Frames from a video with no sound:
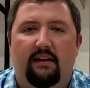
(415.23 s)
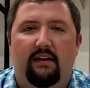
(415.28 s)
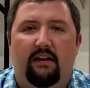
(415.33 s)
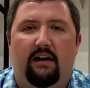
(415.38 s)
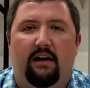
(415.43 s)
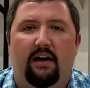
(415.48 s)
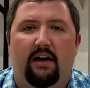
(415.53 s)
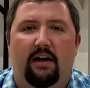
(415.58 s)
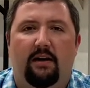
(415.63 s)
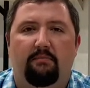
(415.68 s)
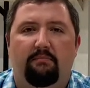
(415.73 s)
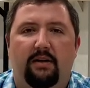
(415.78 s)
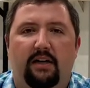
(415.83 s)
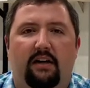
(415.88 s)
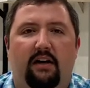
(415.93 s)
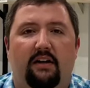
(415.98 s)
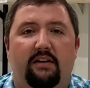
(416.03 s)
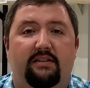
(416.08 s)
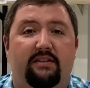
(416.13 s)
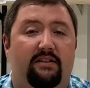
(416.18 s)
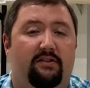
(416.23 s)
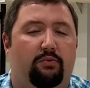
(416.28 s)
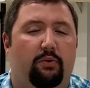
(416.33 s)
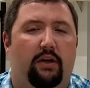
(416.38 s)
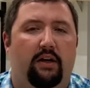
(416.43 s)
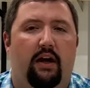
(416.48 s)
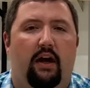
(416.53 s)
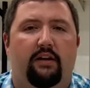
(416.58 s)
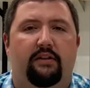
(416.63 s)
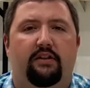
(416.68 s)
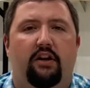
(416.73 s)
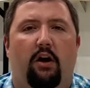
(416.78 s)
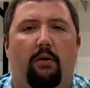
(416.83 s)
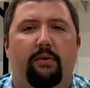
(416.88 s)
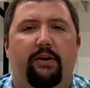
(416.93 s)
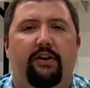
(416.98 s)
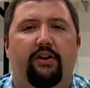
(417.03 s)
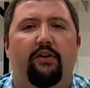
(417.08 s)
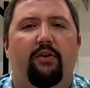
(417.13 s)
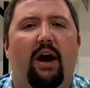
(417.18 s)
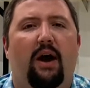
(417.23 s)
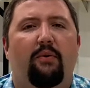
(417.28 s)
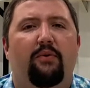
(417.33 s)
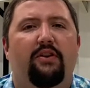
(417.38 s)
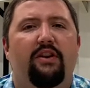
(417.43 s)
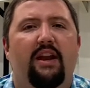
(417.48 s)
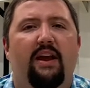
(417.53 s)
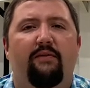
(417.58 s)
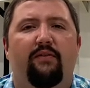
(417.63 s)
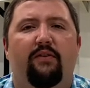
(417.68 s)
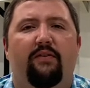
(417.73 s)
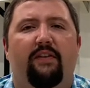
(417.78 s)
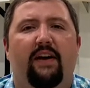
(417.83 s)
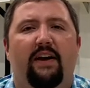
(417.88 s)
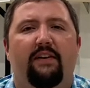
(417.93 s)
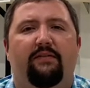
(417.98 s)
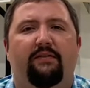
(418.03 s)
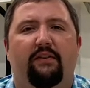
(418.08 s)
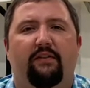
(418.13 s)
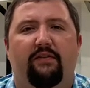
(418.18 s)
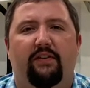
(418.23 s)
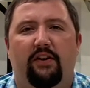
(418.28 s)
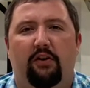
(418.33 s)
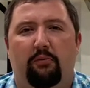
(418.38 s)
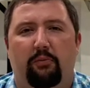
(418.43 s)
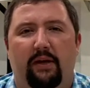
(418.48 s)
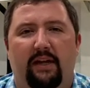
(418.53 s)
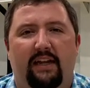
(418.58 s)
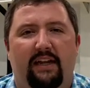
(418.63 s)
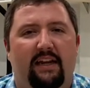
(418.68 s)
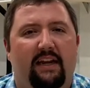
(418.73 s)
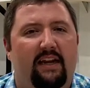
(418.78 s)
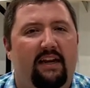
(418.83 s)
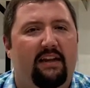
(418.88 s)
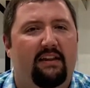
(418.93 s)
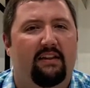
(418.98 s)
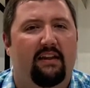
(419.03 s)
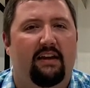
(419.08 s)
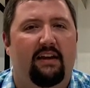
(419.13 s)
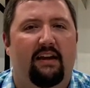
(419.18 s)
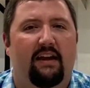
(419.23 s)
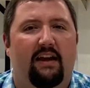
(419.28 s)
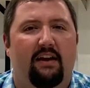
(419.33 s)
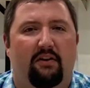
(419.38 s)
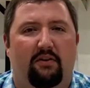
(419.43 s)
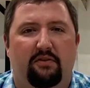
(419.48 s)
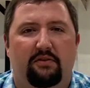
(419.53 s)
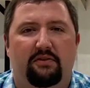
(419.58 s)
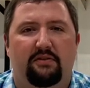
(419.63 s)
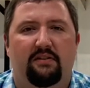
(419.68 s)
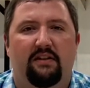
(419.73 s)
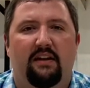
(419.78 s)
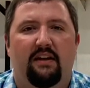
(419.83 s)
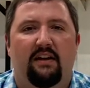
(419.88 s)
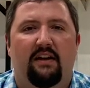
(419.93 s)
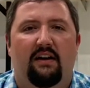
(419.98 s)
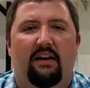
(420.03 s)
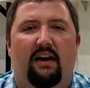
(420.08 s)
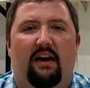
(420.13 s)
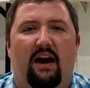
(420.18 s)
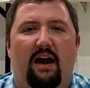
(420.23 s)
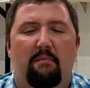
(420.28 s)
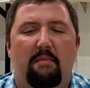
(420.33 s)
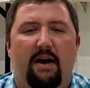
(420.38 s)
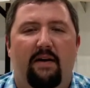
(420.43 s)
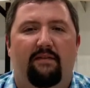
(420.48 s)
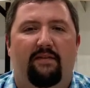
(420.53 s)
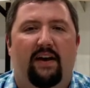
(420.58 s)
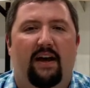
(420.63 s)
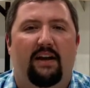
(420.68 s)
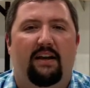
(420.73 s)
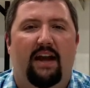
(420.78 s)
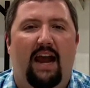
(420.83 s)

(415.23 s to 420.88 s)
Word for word: um, because this is what God's called me to do, I will never find fulfillment in anything else. Uh, I might find